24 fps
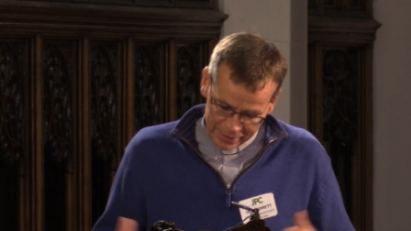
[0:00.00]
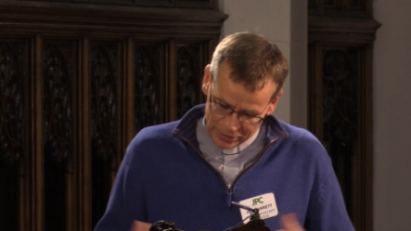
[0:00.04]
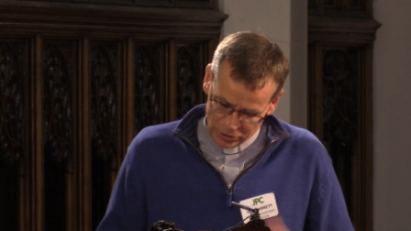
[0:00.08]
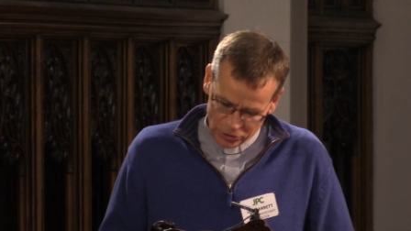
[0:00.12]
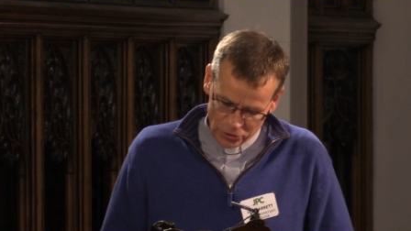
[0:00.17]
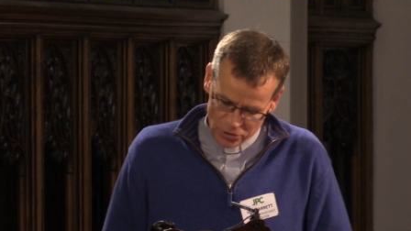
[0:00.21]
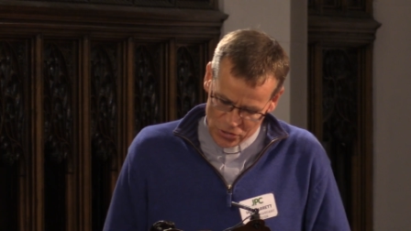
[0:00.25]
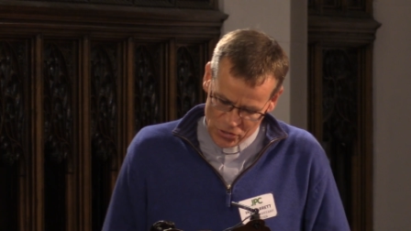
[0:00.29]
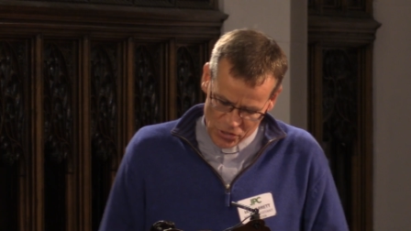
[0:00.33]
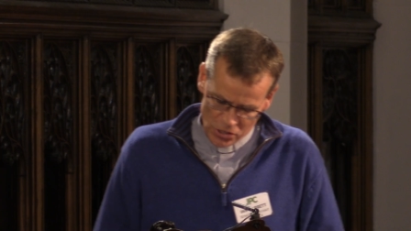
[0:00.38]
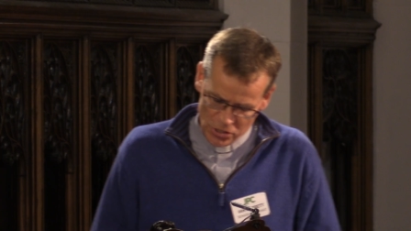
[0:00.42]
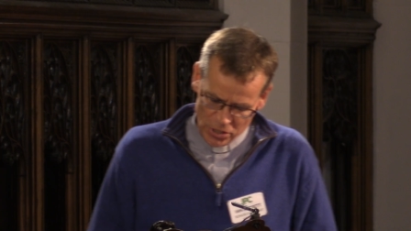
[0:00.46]

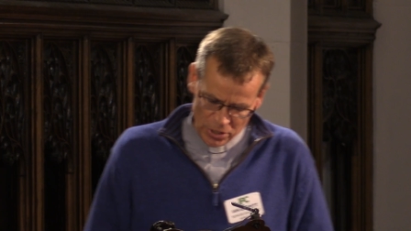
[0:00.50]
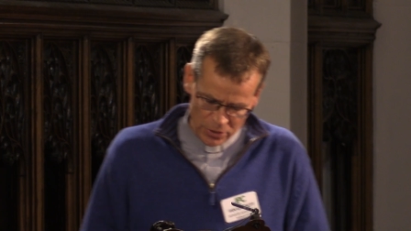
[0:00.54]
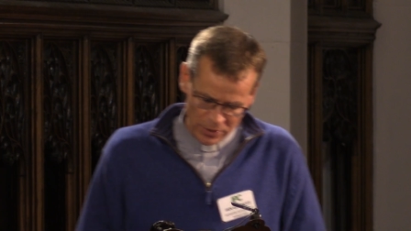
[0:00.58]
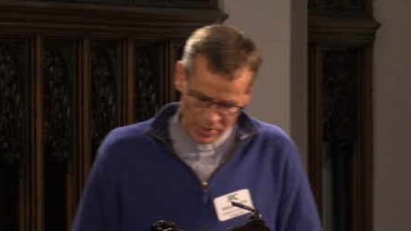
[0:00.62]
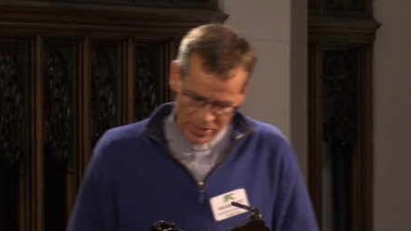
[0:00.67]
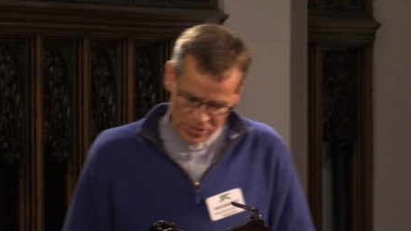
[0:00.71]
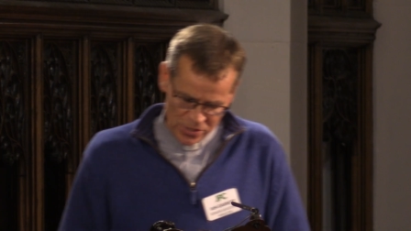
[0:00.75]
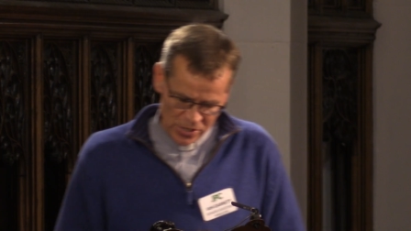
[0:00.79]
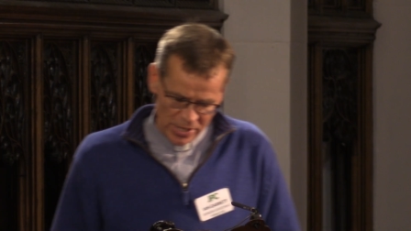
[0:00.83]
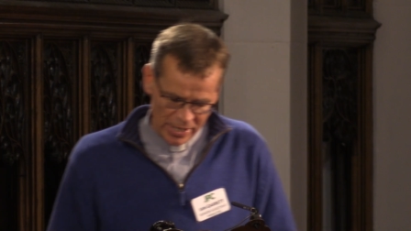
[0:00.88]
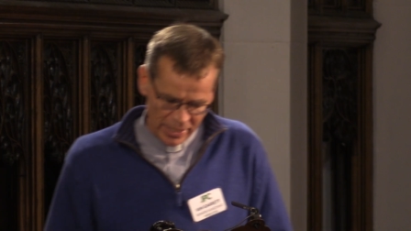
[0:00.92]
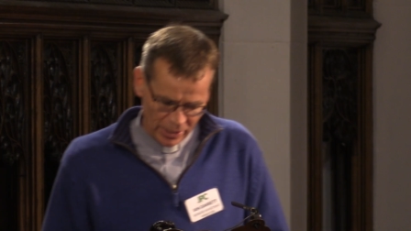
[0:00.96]
Christian
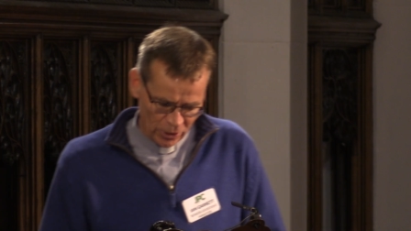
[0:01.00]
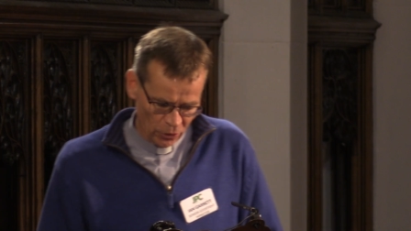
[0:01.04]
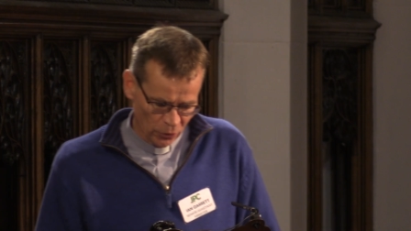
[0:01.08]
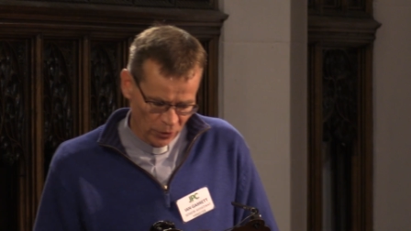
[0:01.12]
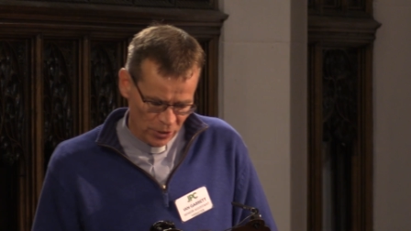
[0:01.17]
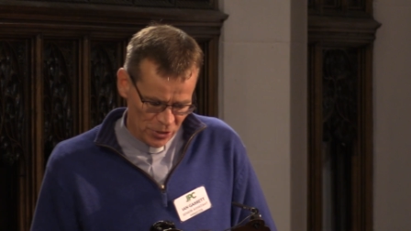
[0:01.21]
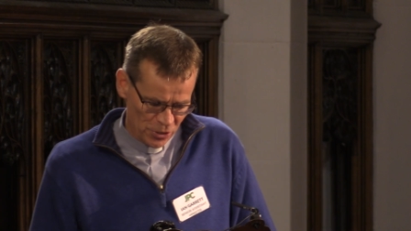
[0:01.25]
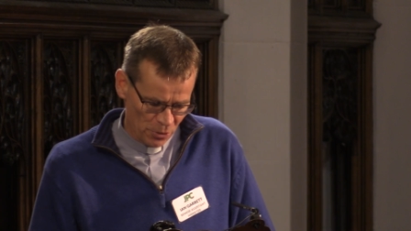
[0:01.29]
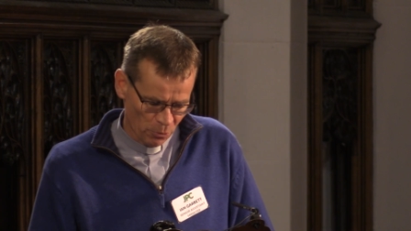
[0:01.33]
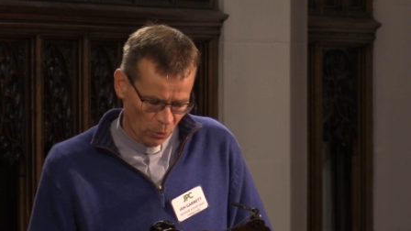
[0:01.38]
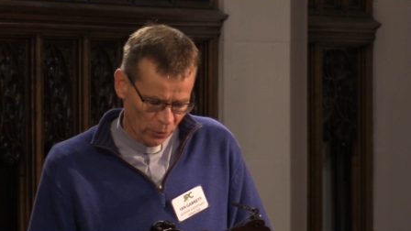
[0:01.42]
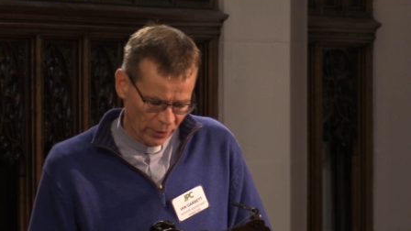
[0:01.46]
unions here got
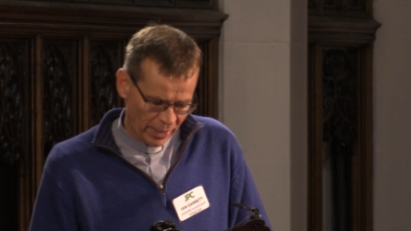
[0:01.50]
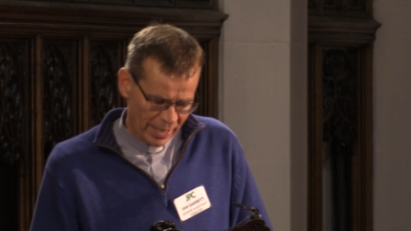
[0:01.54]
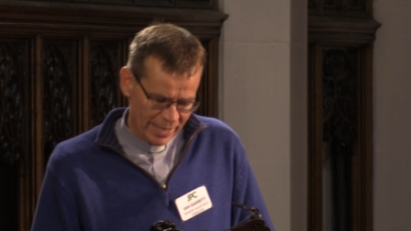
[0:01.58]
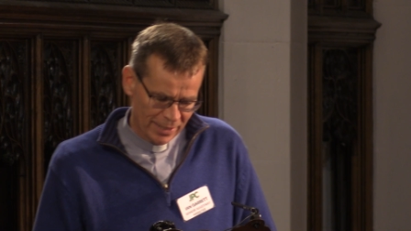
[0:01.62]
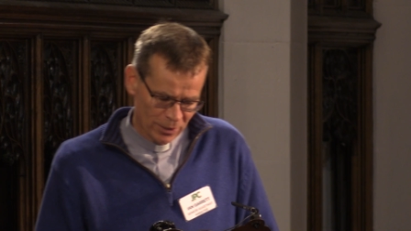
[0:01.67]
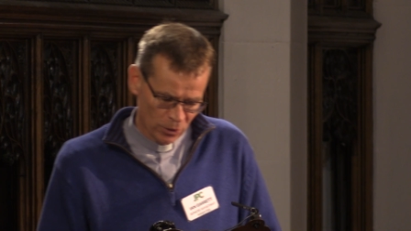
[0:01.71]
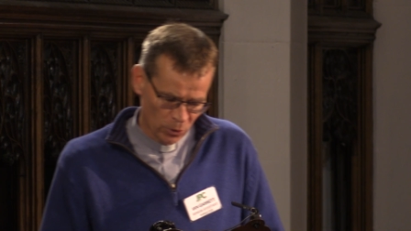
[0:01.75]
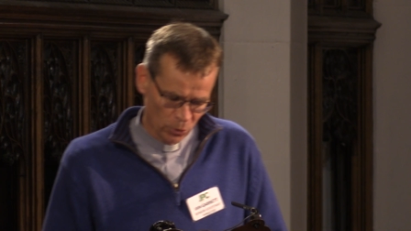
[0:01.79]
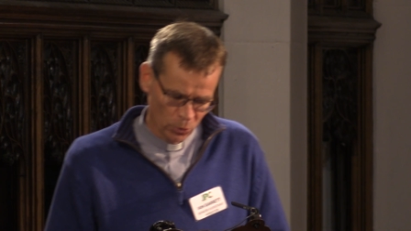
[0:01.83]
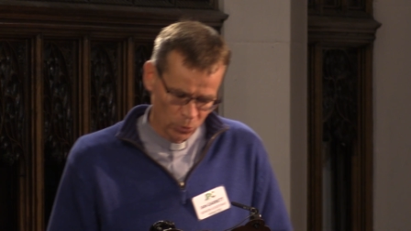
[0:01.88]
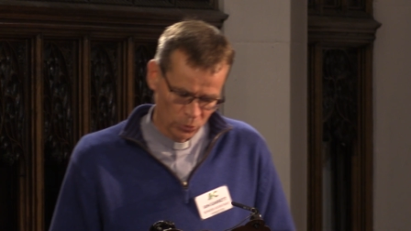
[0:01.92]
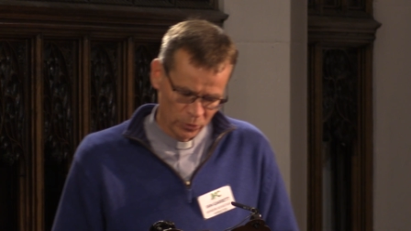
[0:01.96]
into what they
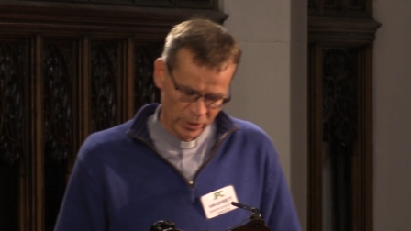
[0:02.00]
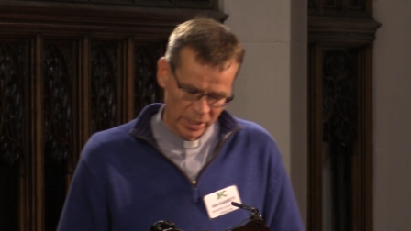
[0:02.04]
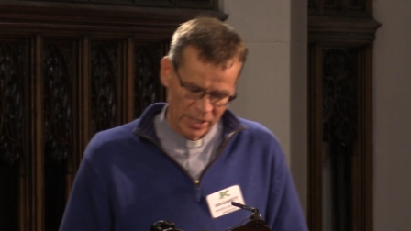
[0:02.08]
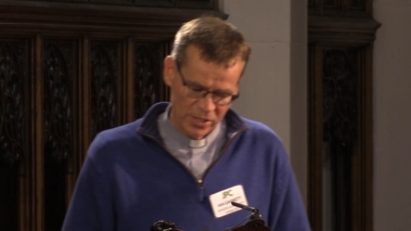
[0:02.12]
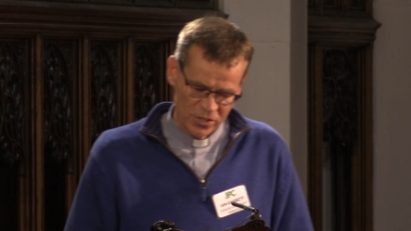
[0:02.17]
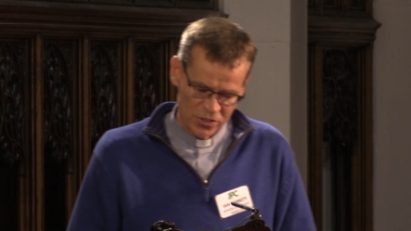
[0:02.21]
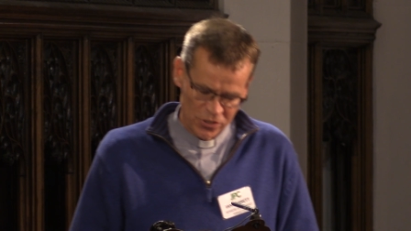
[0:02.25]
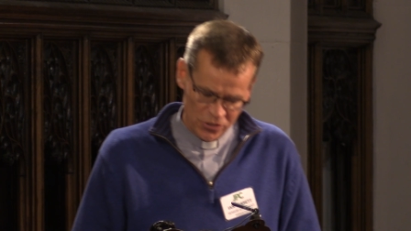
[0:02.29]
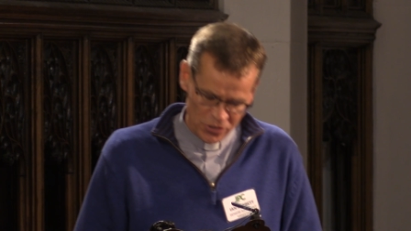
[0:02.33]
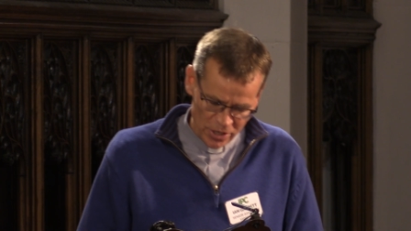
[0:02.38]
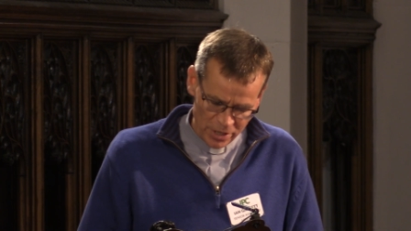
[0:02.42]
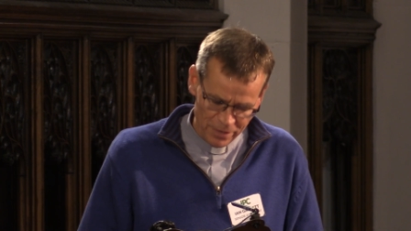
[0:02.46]
called
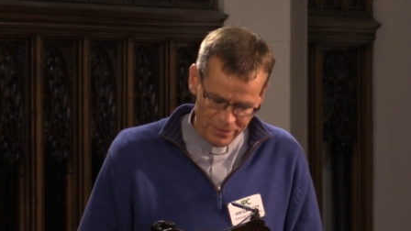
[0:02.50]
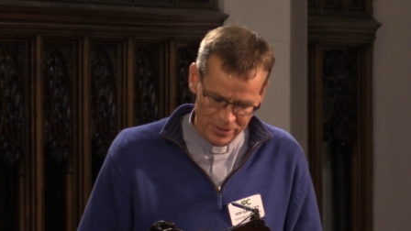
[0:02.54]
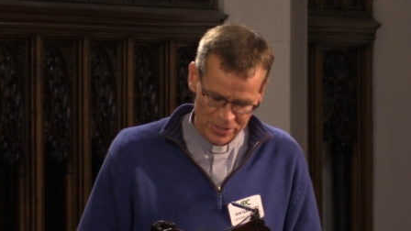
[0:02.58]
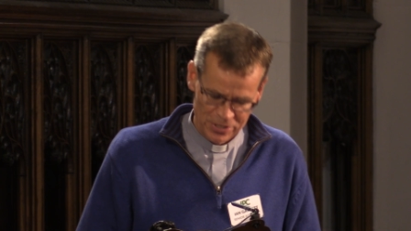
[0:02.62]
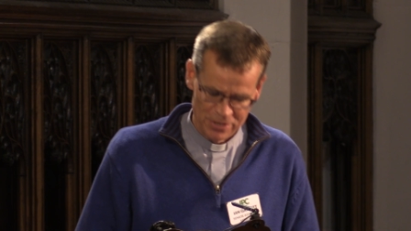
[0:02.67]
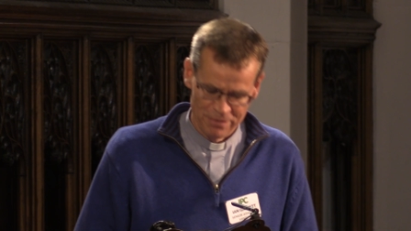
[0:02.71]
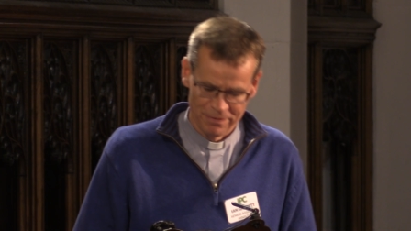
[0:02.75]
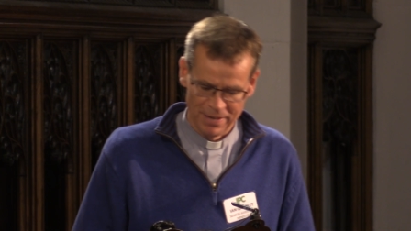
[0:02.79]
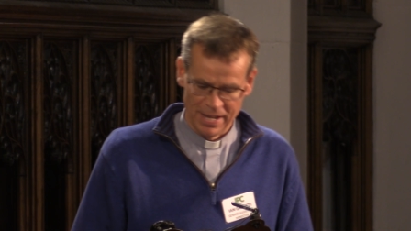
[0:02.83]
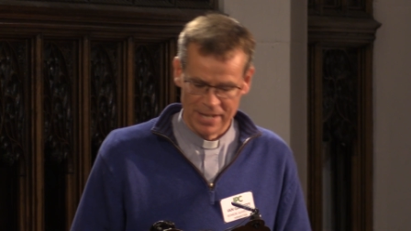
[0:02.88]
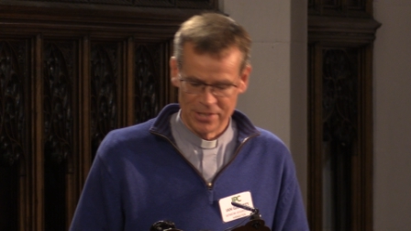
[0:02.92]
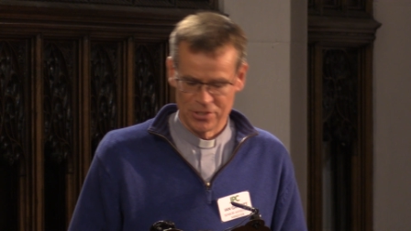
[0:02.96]
service
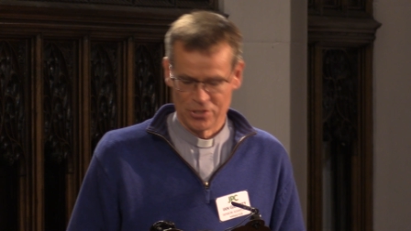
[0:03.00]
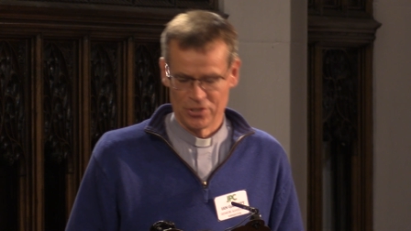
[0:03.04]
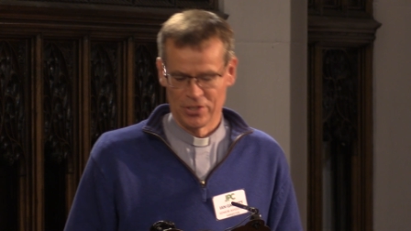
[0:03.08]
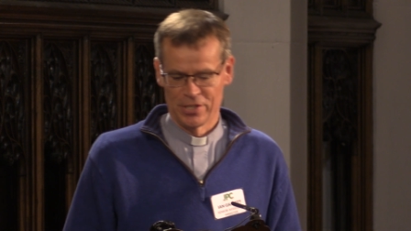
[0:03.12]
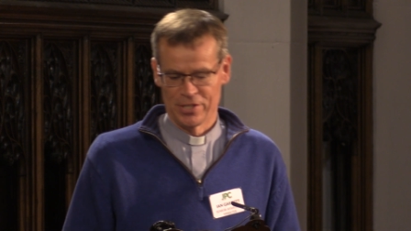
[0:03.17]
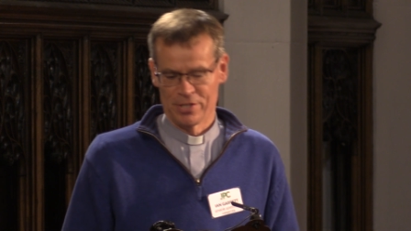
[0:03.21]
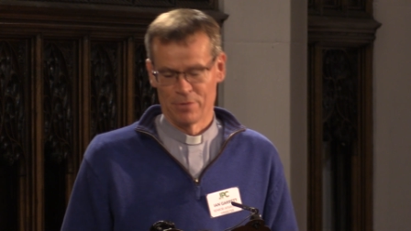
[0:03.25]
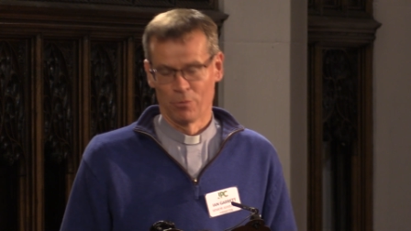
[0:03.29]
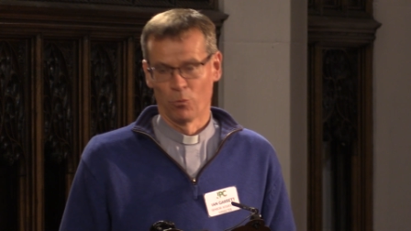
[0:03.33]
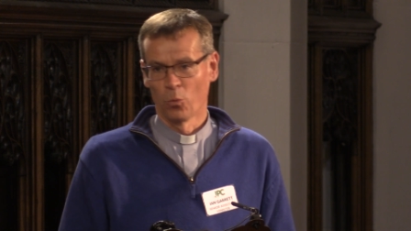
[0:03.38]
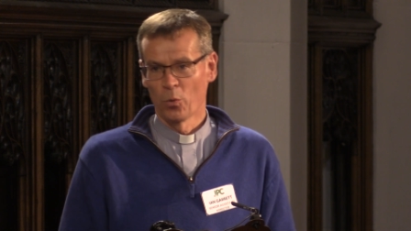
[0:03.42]
evangelism.